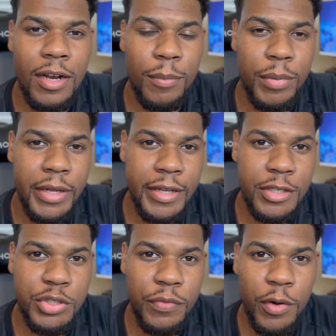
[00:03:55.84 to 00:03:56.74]
a
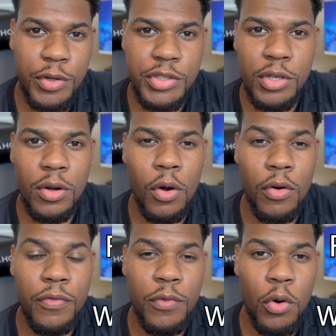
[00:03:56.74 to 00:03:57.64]
beginner should focus on
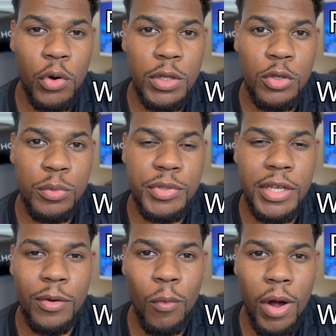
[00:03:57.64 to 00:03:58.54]
are for loops
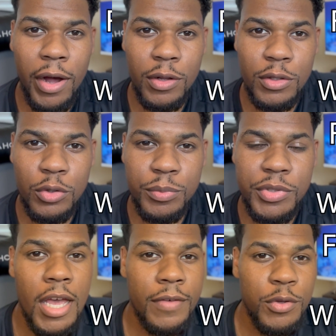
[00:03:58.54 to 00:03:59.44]
and while
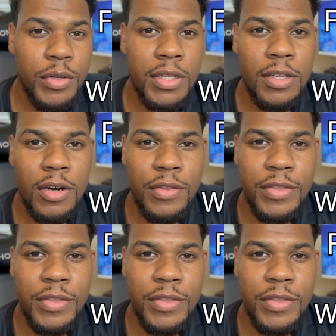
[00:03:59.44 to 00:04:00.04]
loops. If you can learn